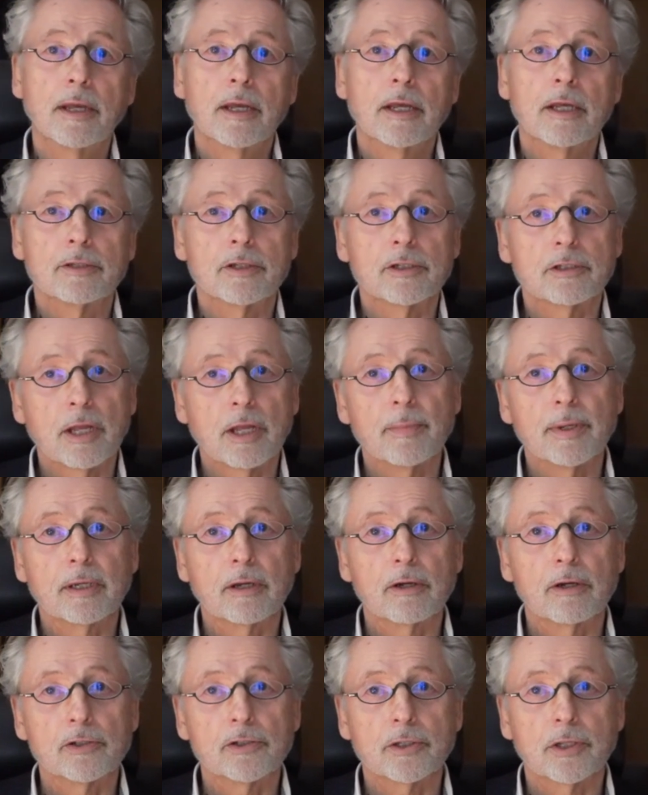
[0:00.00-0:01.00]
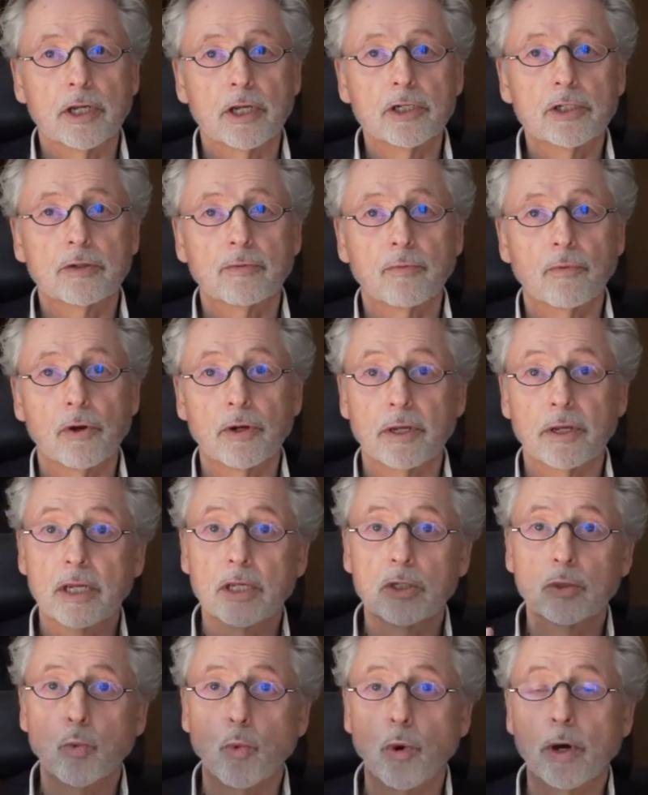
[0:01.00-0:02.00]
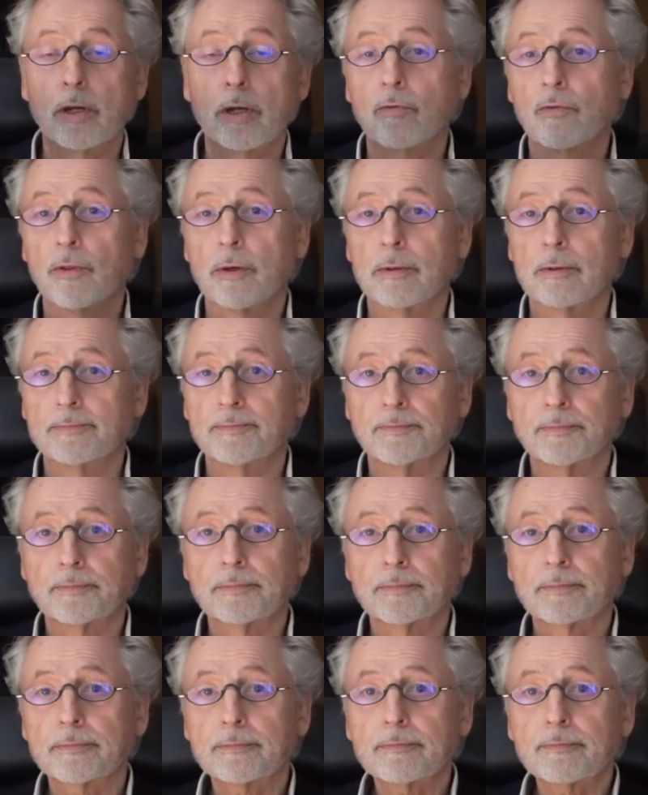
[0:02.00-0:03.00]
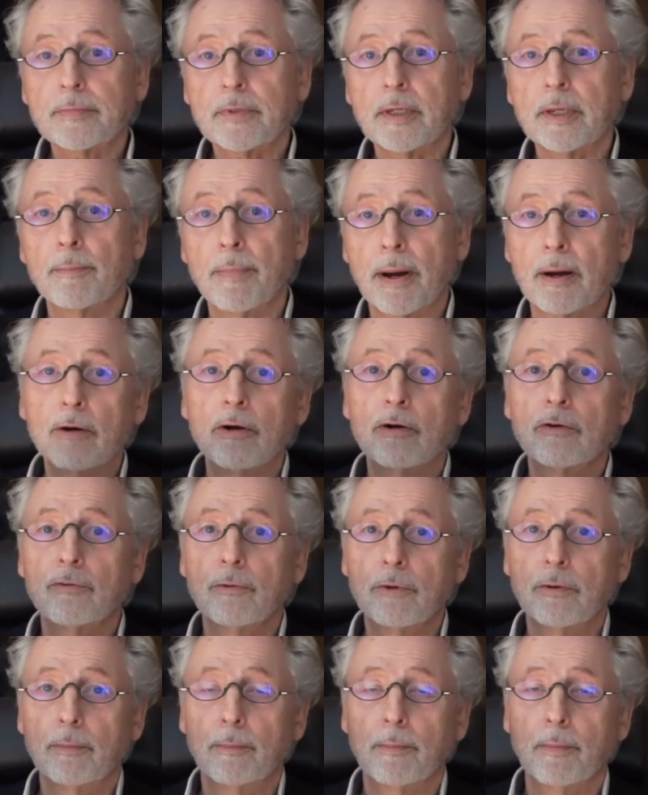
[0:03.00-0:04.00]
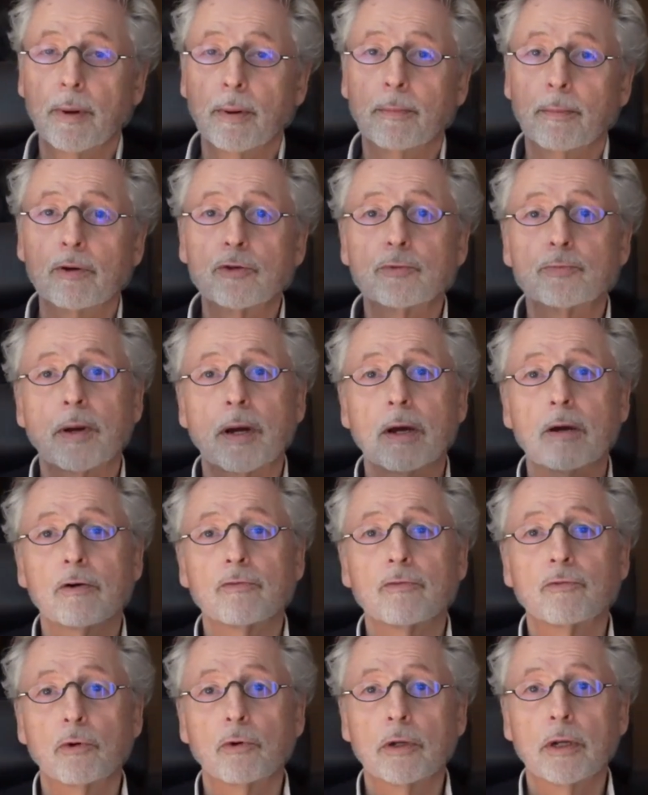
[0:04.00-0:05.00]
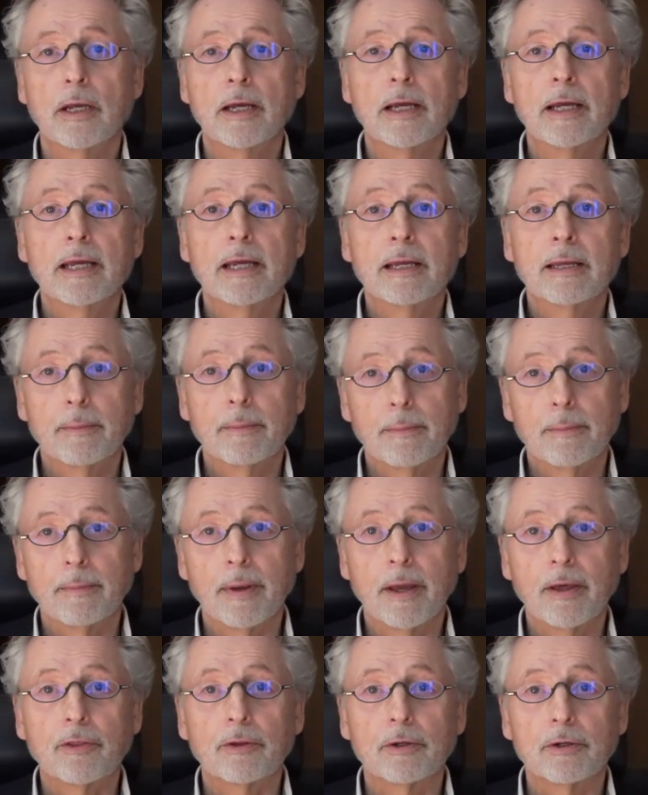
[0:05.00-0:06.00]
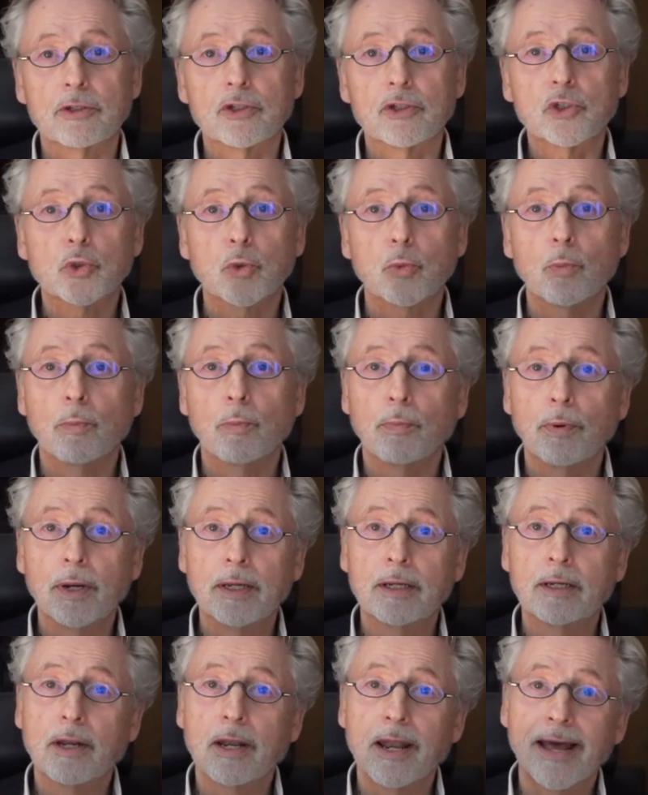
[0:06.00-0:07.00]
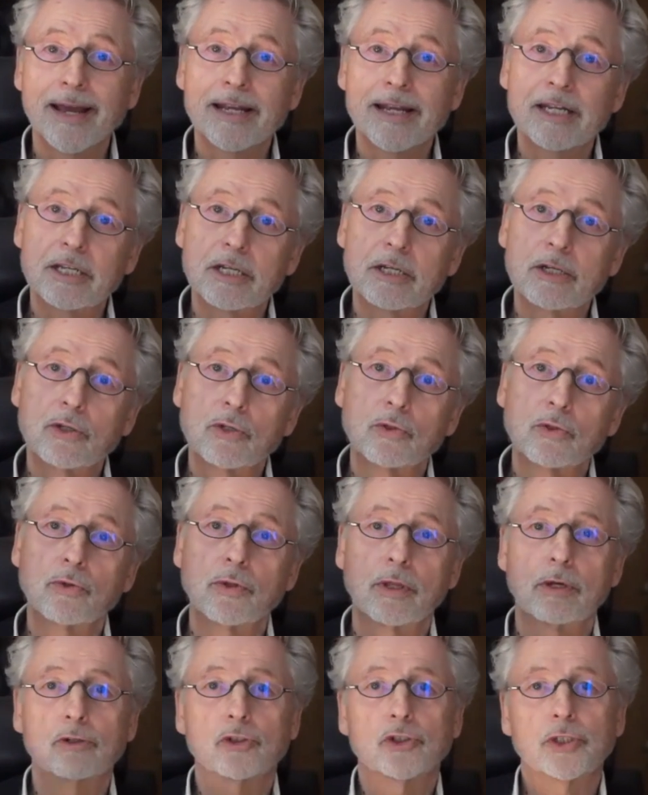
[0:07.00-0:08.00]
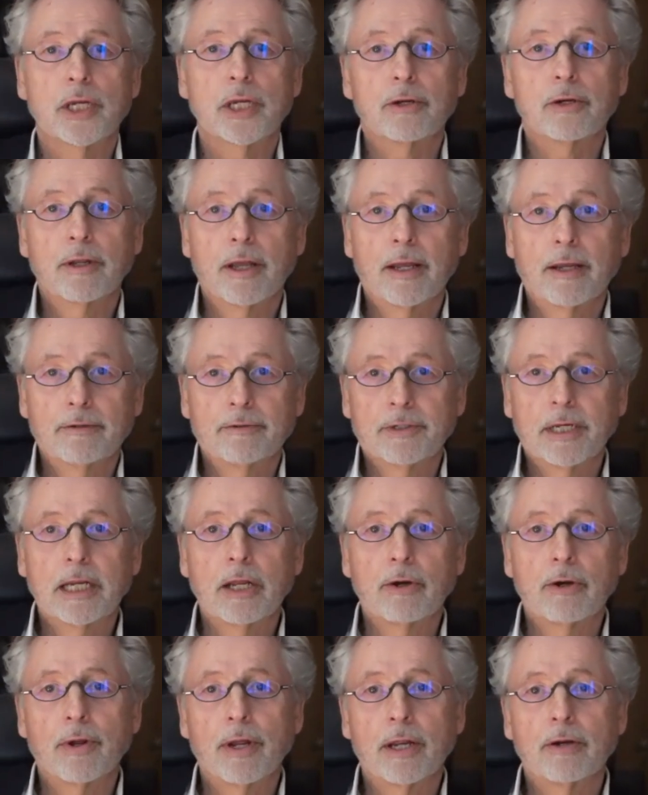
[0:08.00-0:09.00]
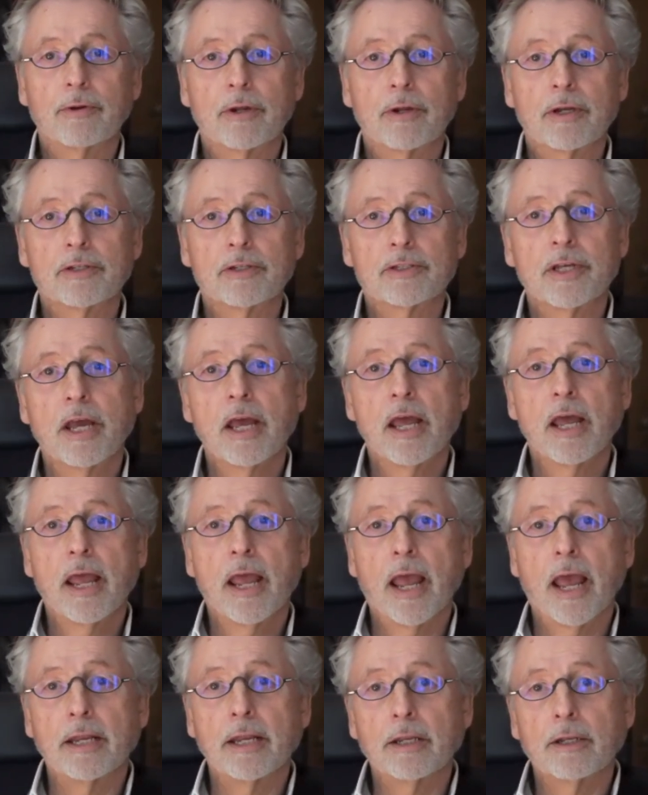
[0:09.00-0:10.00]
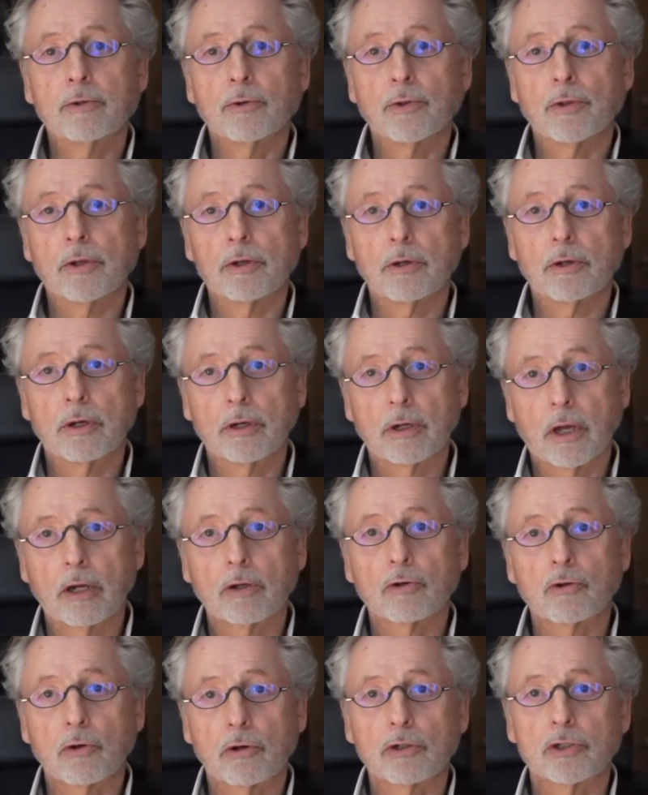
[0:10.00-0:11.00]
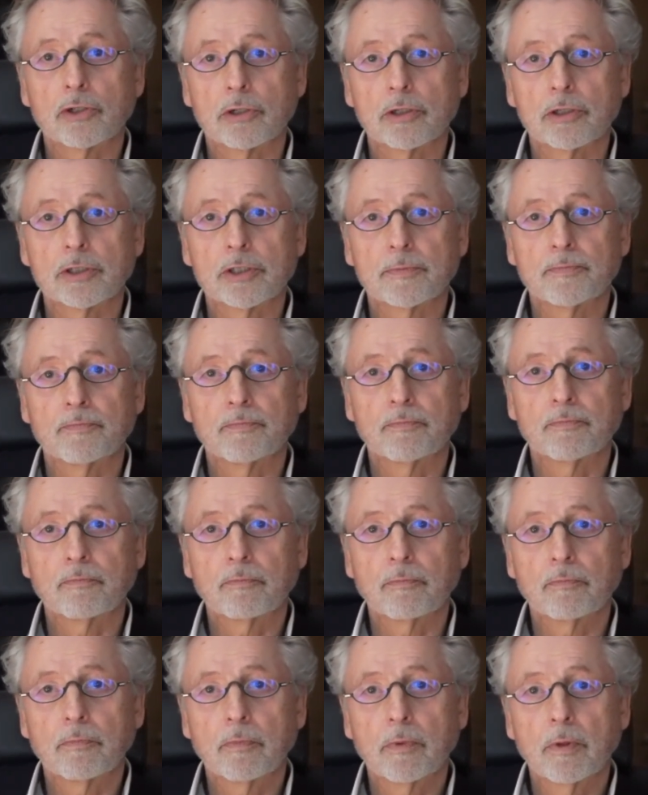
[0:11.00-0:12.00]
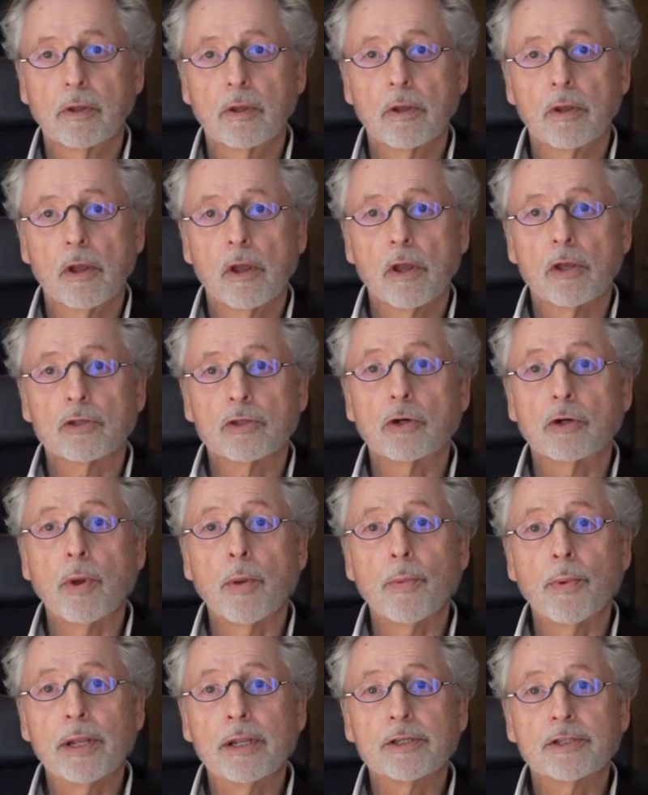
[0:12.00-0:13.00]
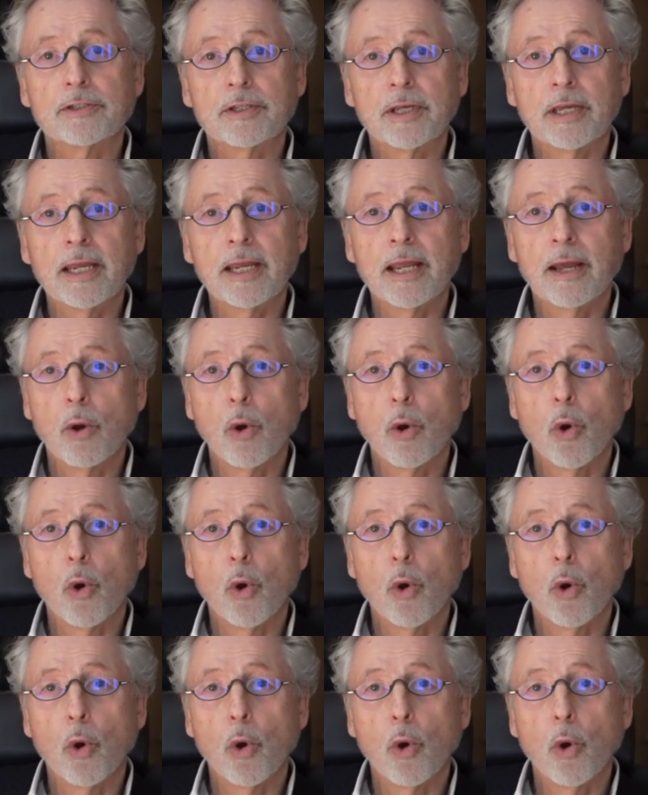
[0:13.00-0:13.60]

systemic constellation work is one of the most powerful methods to bring light into those shadow areas and into the unconscious. So we will see